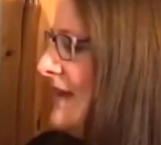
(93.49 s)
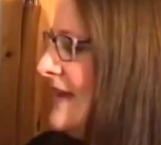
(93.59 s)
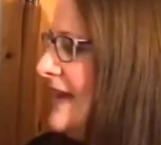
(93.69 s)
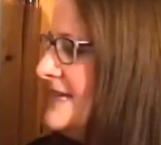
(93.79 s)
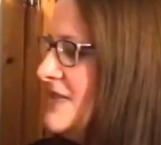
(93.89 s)

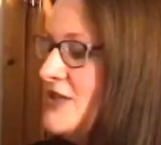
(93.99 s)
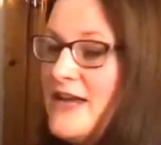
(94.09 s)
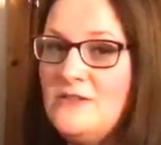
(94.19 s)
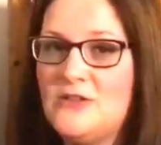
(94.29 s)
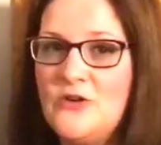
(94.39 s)
It has a
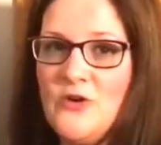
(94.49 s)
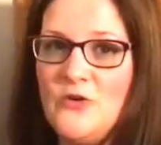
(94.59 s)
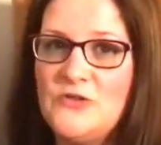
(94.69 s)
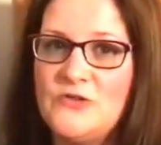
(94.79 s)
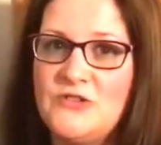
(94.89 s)
child lock
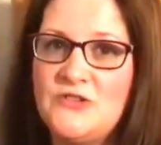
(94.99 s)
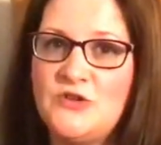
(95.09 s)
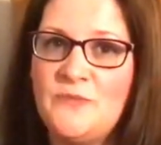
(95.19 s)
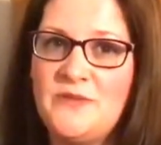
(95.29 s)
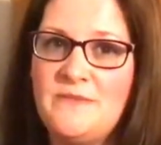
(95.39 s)
also to
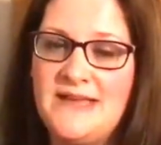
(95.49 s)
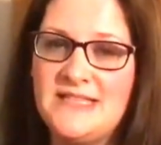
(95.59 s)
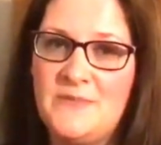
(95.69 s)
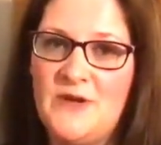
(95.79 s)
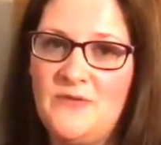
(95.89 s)
stop them
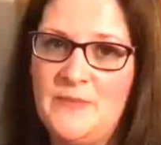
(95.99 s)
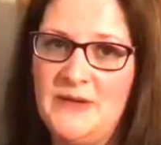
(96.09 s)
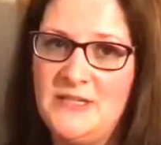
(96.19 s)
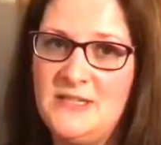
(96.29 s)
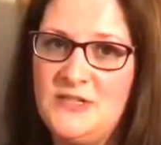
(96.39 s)
messing about with the
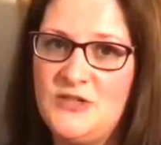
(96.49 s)
buttons.